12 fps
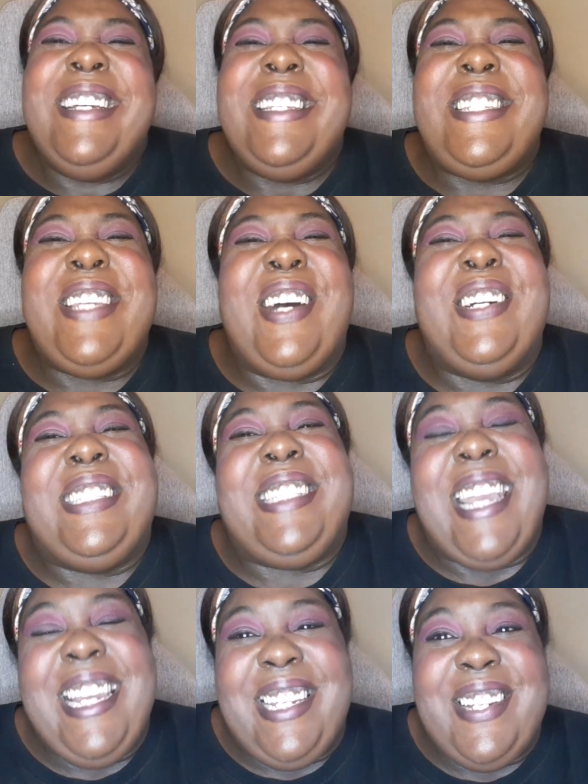So
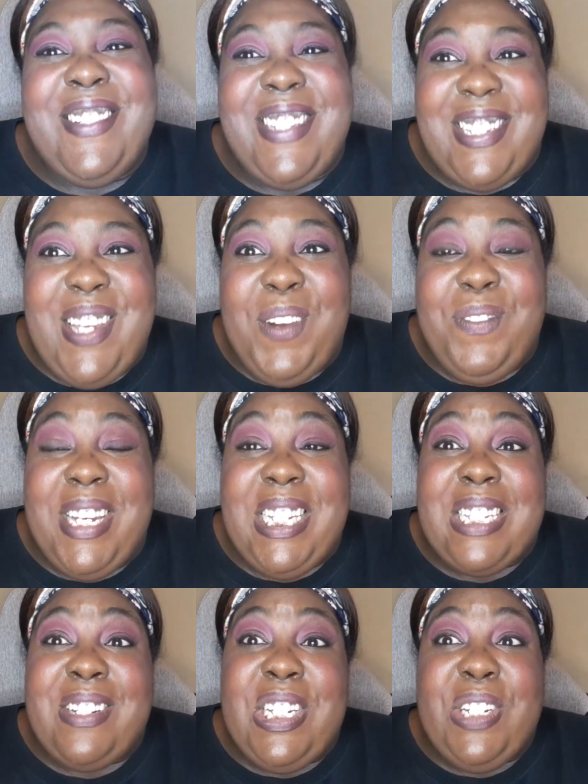thank you so much
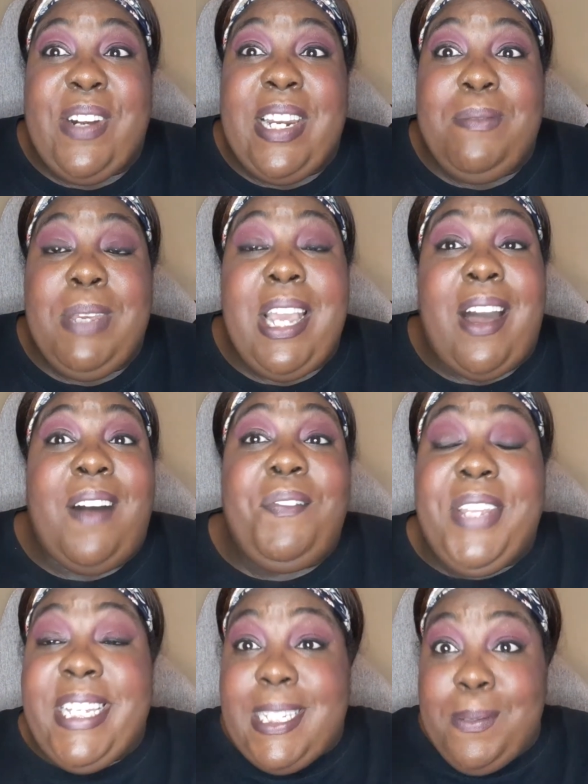for joining me on
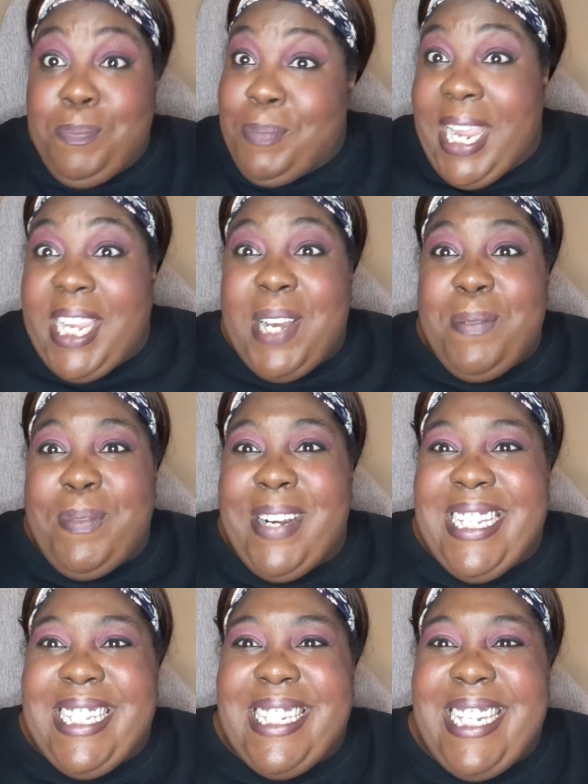this Makeup
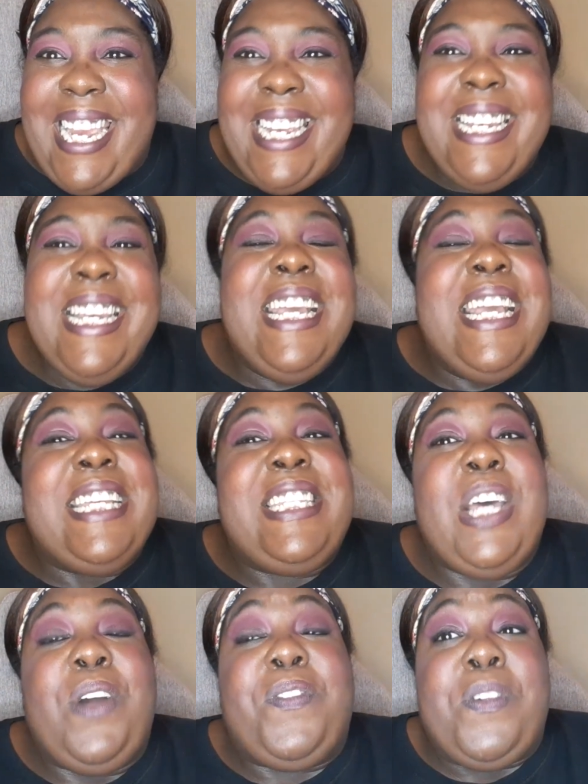Wednesday.
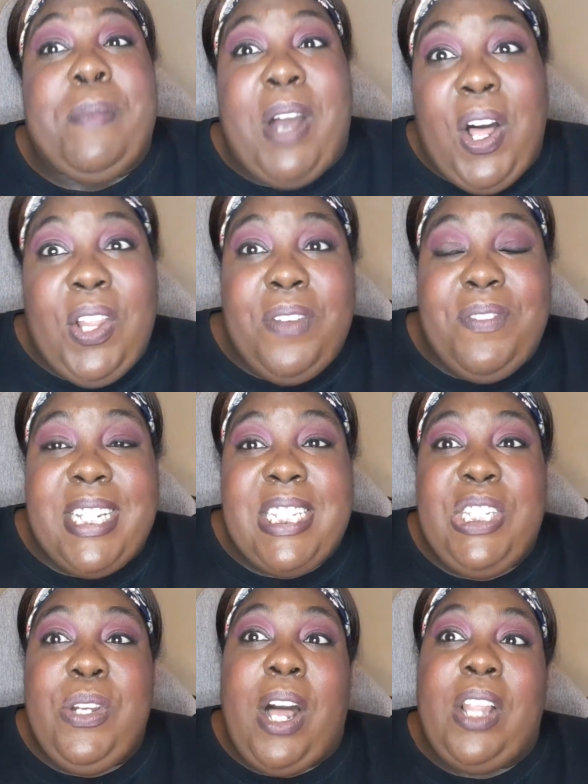So from all of us
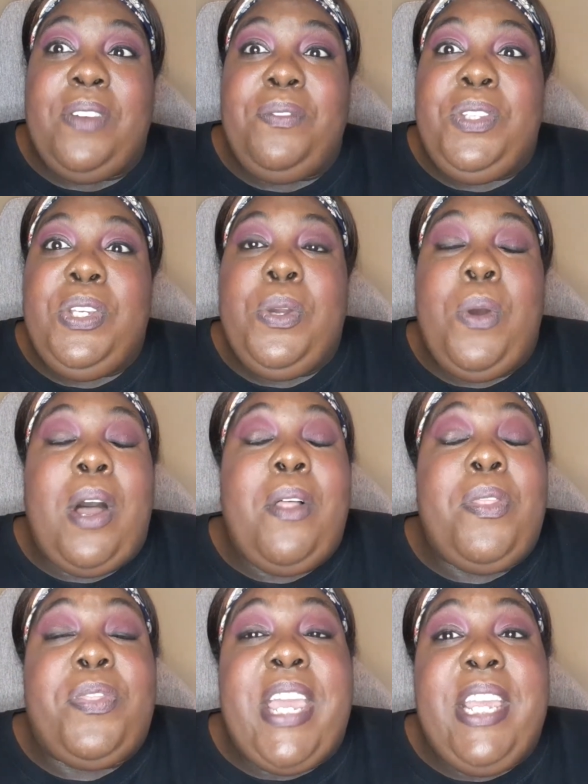to all of you,
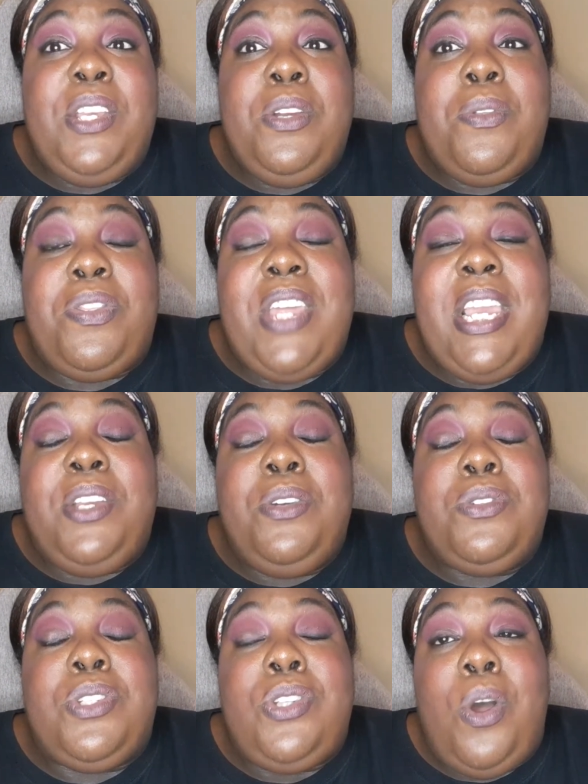thank
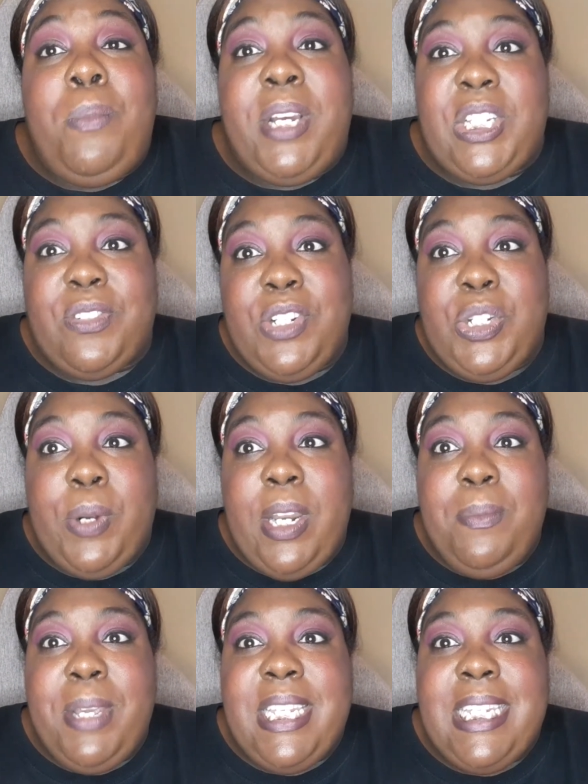you so much for
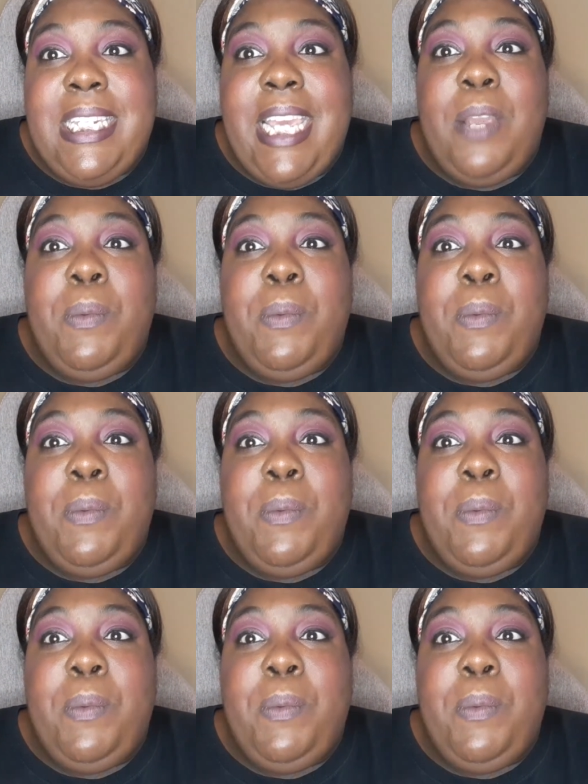joining me today.